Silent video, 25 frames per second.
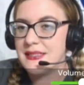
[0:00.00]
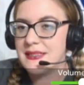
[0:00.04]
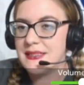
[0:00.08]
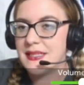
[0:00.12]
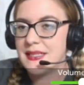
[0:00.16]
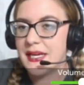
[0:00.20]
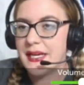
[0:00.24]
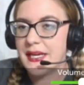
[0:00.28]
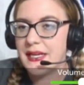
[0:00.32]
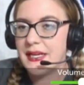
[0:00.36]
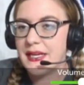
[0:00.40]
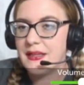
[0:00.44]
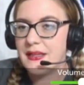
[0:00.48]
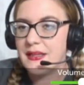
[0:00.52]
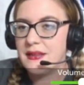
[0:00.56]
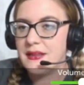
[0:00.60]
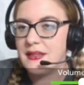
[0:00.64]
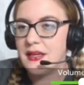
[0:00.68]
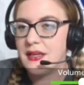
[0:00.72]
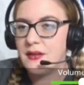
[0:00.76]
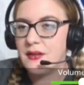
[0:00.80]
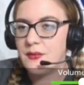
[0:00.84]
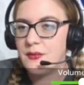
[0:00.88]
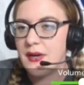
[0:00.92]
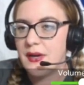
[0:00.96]
like
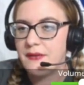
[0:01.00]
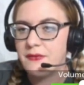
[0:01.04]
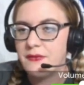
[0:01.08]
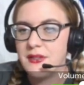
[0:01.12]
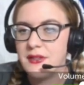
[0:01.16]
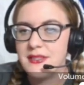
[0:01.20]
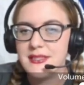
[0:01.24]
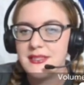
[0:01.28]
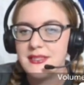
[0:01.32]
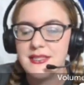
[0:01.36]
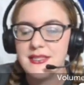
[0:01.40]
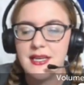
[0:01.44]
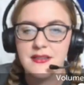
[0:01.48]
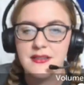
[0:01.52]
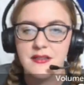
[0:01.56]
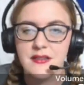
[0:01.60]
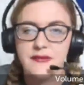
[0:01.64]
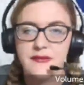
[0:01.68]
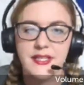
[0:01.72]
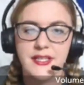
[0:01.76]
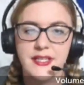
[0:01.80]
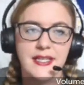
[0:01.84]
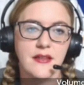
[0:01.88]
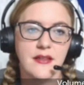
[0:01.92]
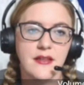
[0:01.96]
the reference says over
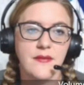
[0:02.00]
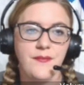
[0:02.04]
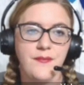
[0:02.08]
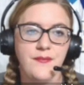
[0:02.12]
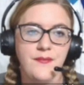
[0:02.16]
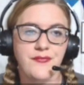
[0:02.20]
here.